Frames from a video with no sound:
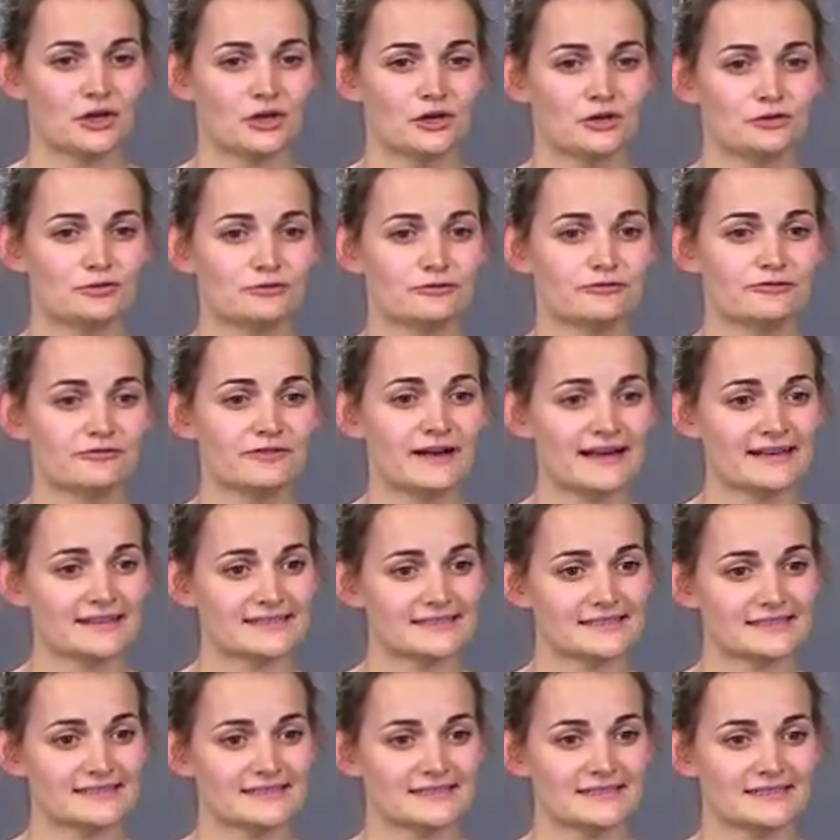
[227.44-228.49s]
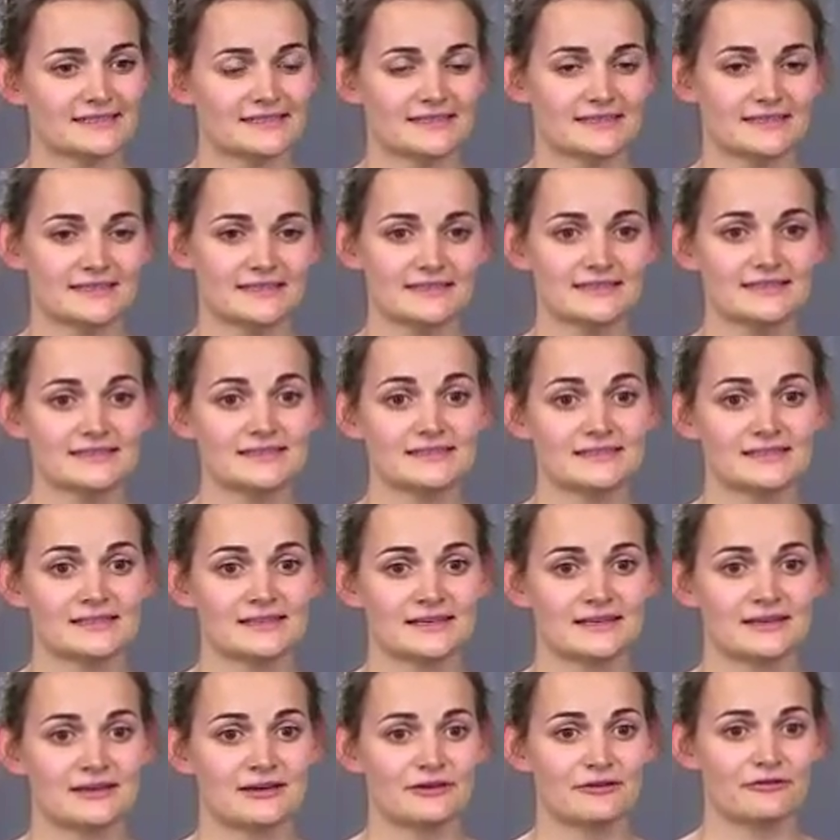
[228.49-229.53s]
Du faxst is
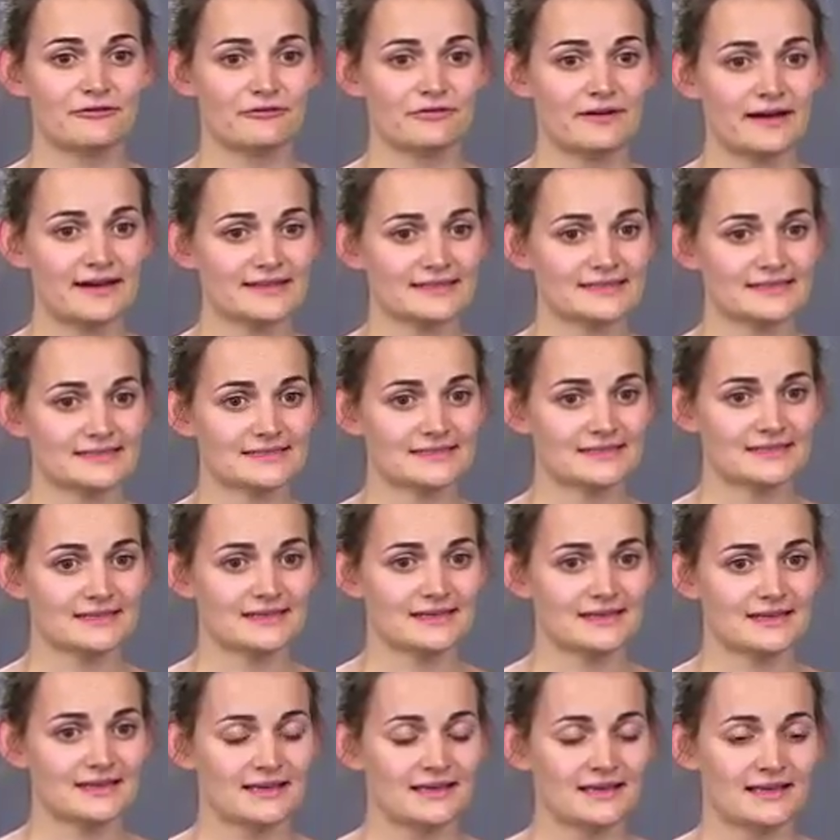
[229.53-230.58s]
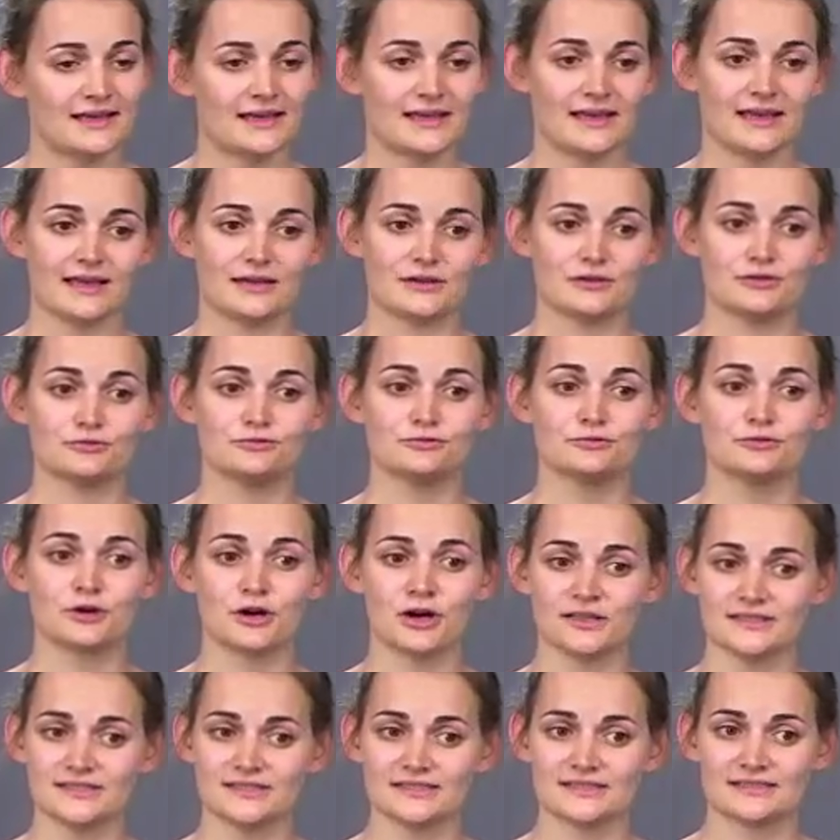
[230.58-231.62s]
fax. And du
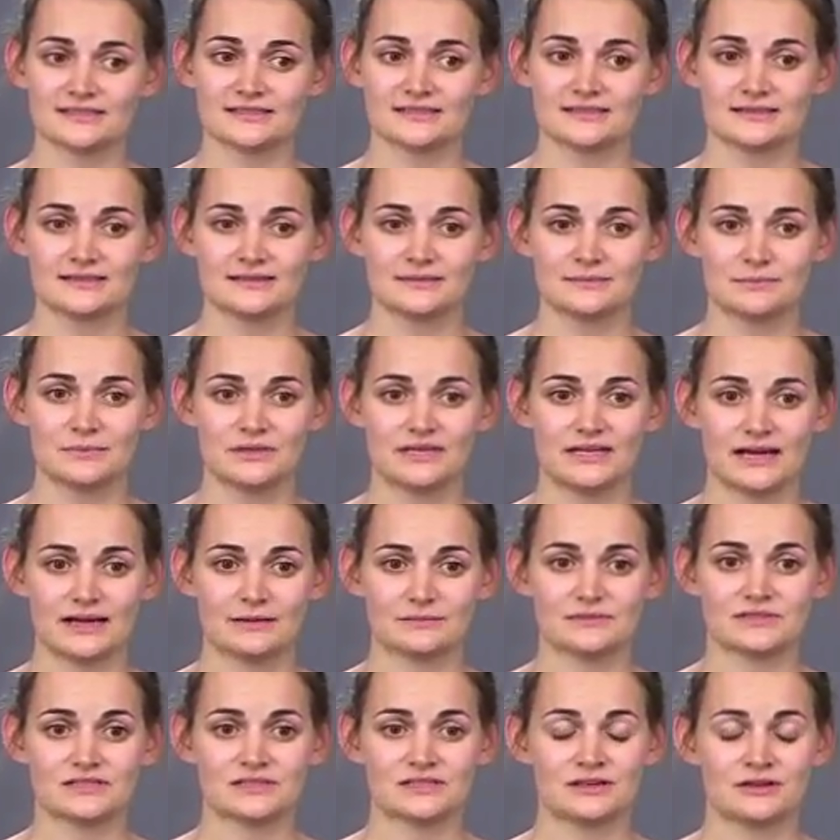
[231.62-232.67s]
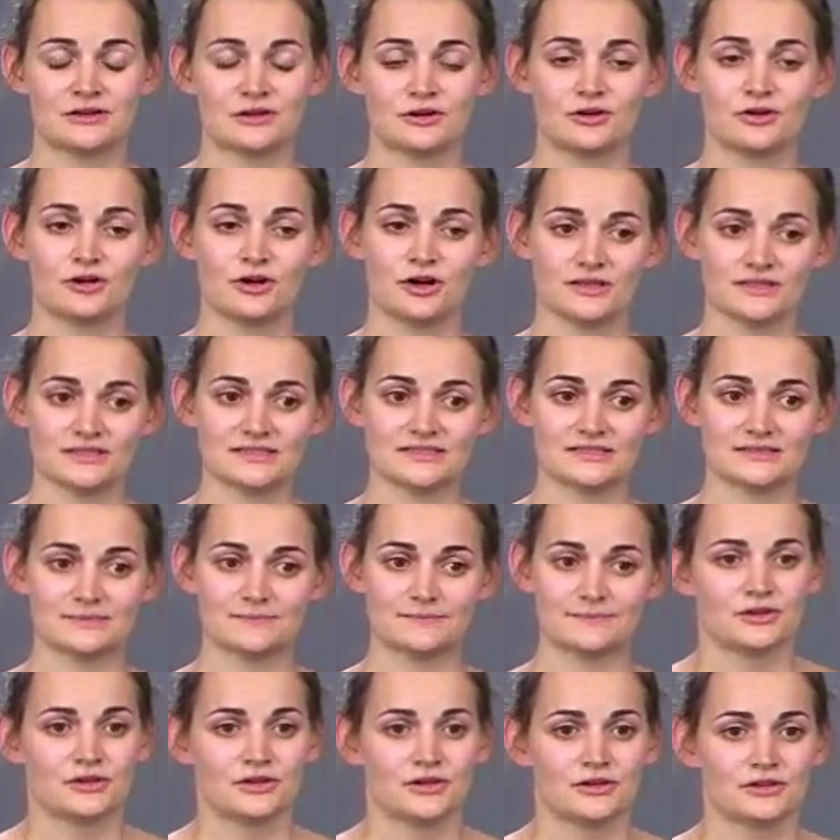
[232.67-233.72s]
kotzt becomes kotz.
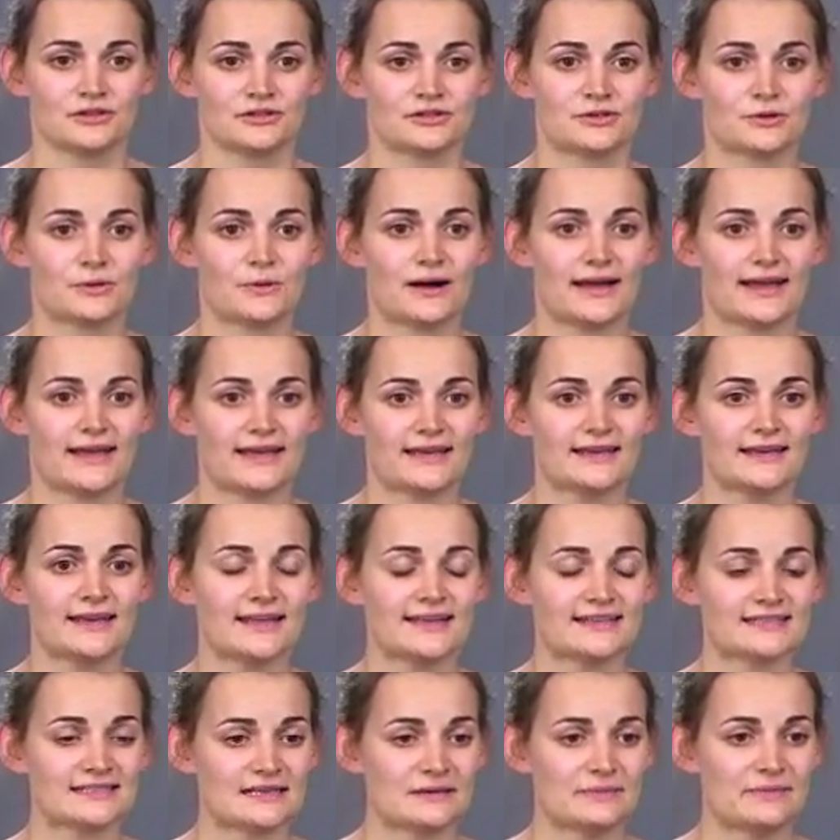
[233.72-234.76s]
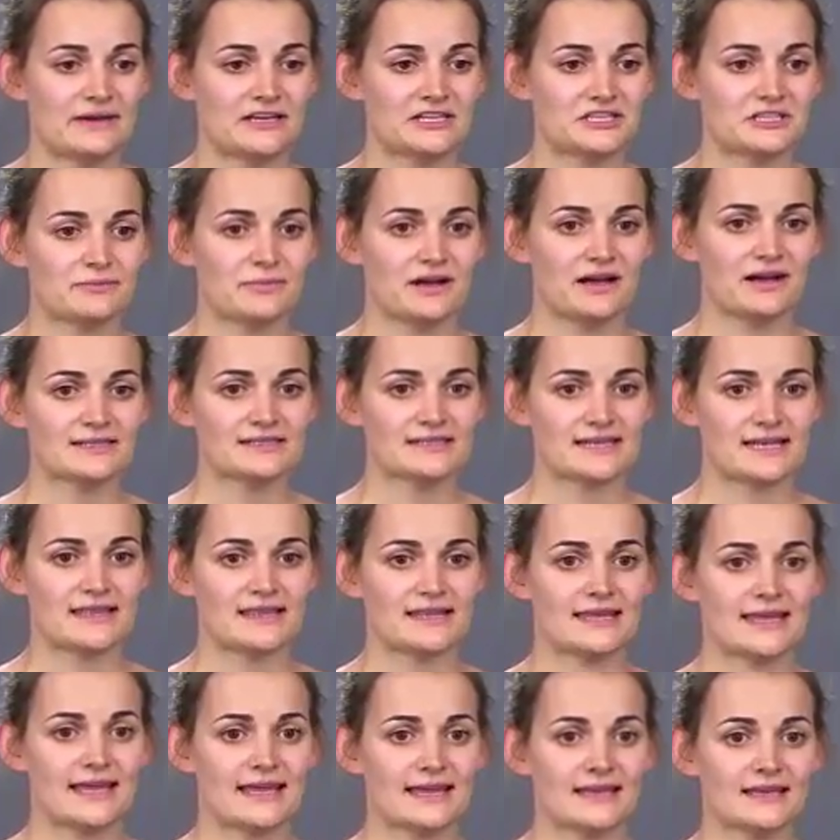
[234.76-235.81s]
So I added exclamation marks at
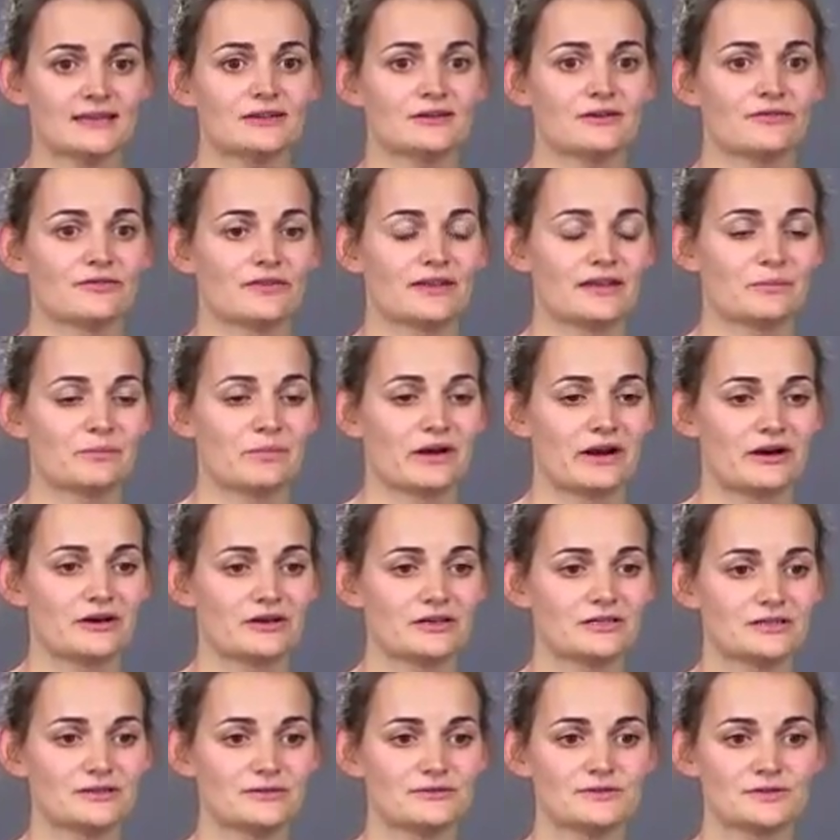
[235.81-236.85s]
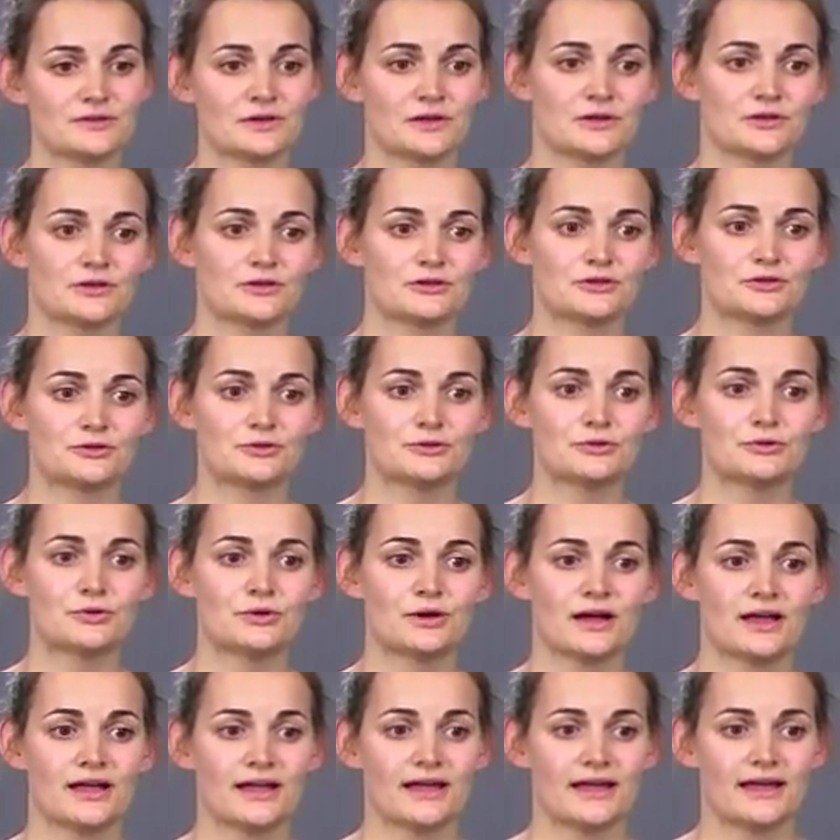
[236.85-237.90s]
the end of the imperatives to
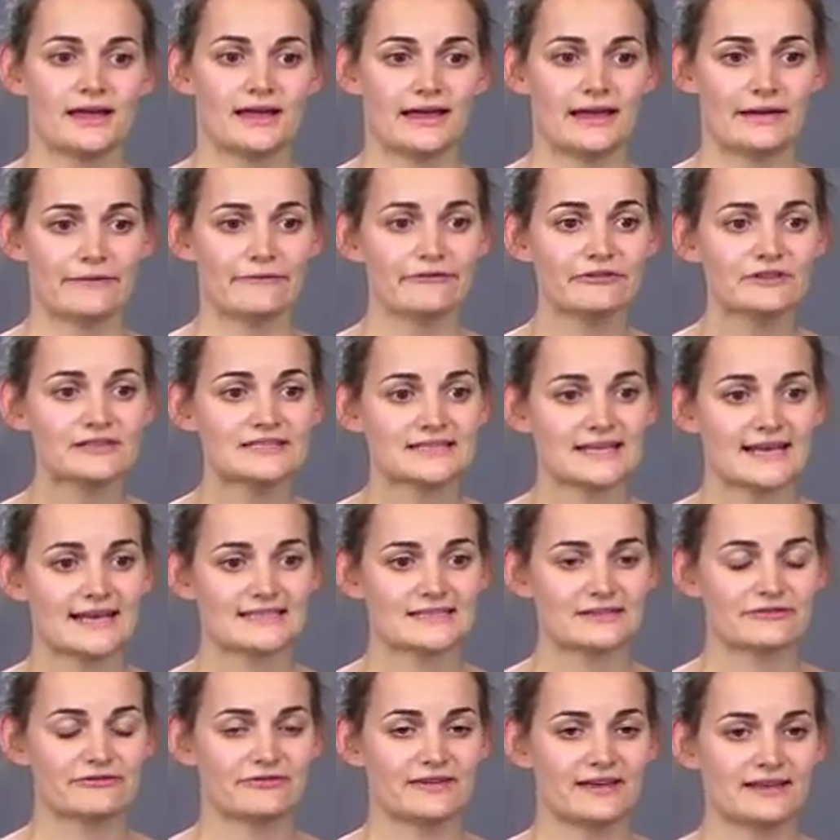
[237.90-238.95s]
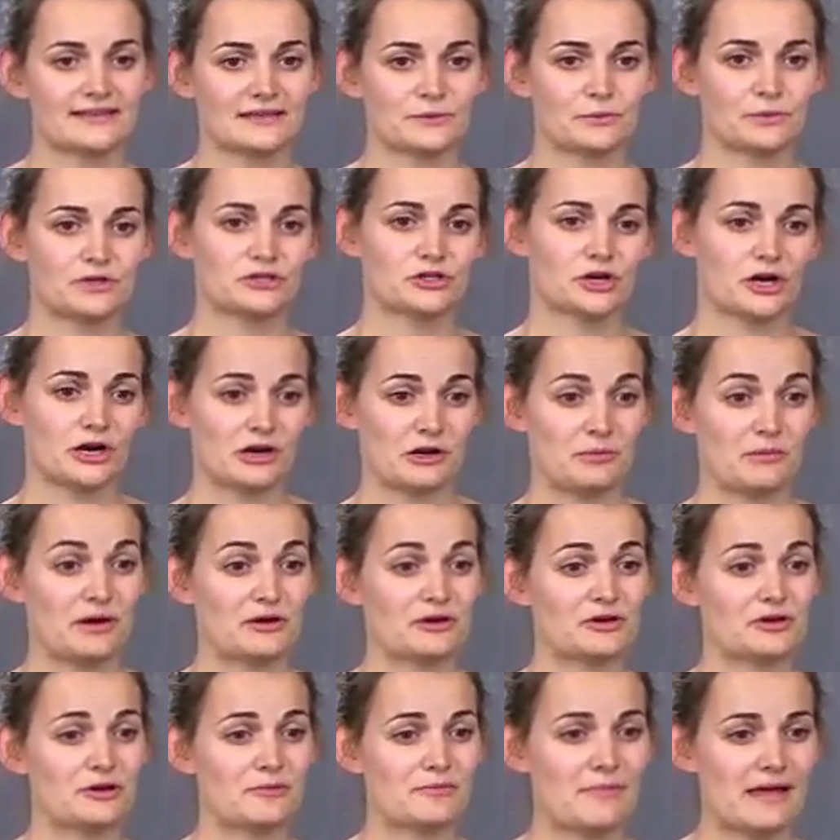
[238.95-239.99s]
emphasize the fact that we're talking about
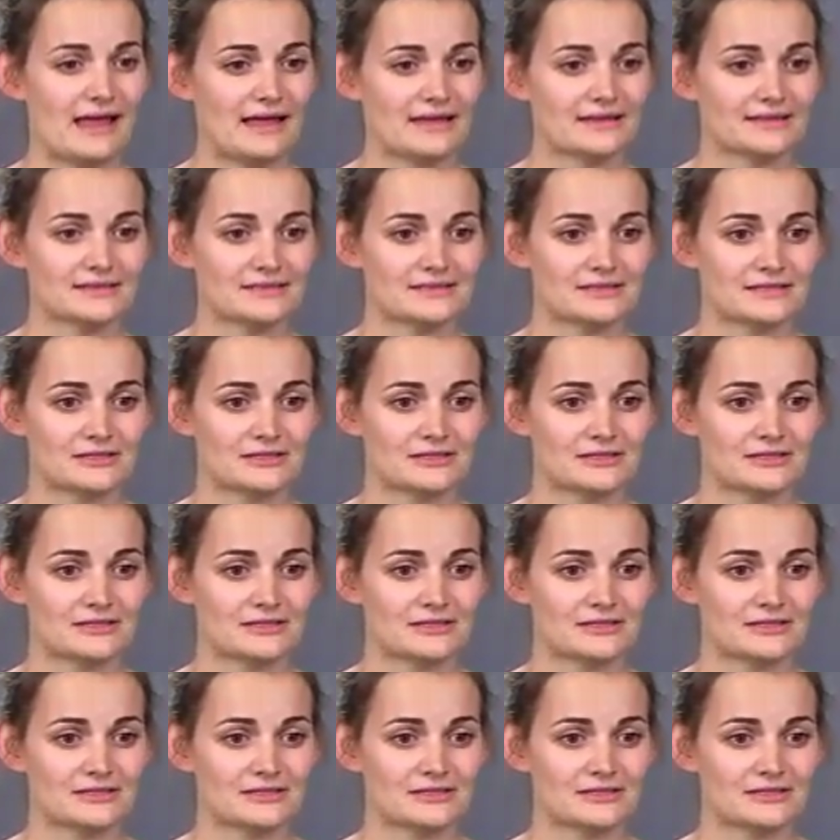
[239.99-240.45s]
commands.